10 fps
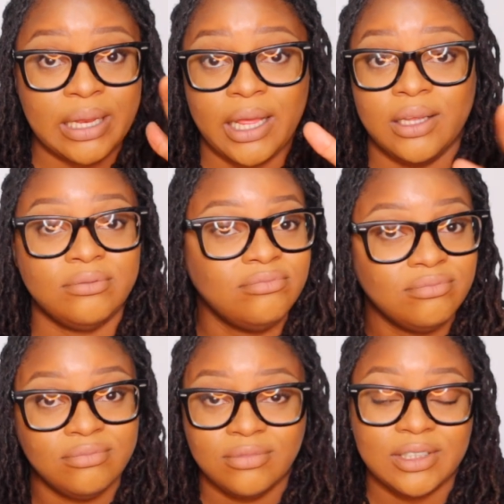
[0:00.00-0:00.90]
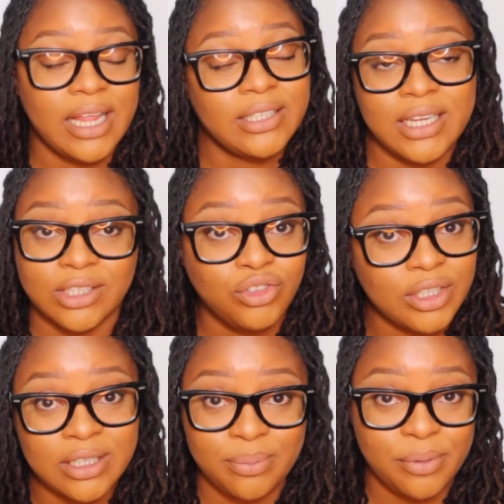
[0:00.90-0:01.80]
Like let's get
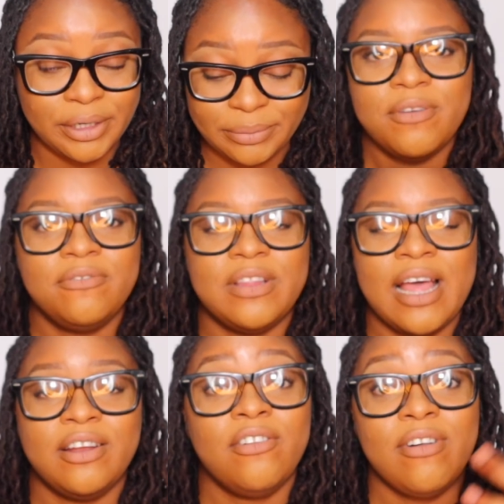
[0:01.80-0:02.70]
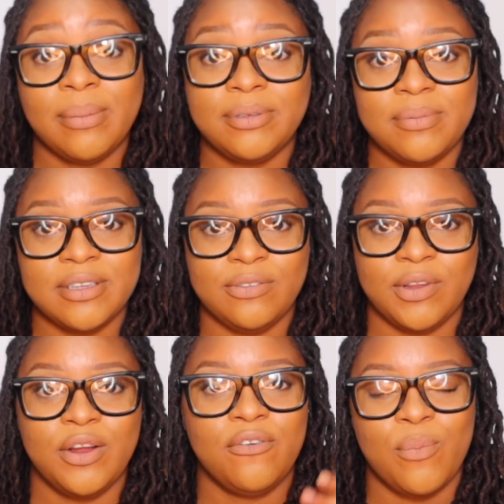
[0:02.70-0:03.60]
straight to the point. We have and that up this
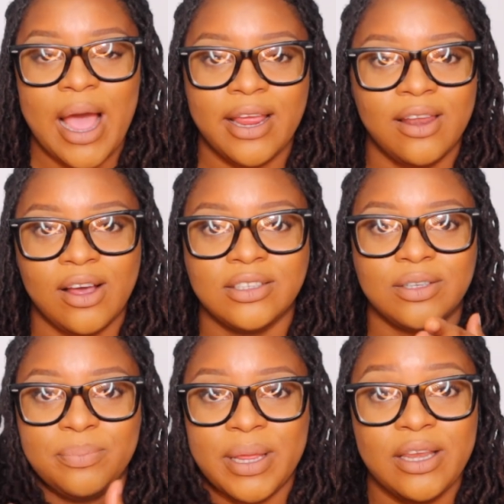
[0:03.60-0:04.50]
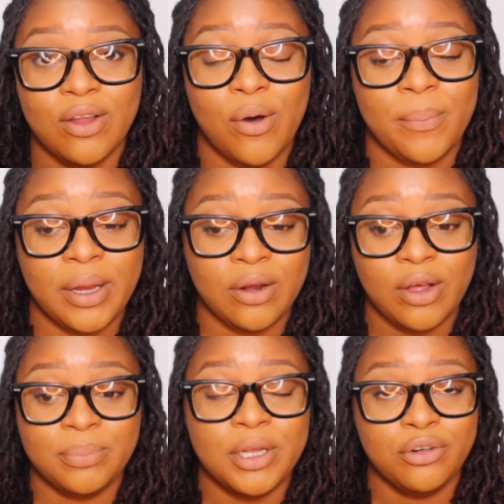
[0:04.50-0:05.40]
video of why your locks may not may
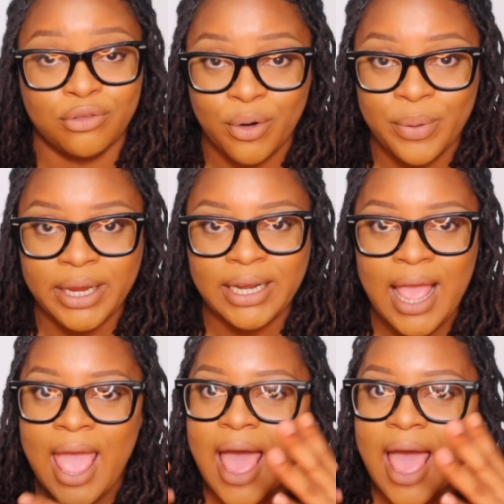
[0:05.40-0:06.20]
not be growing.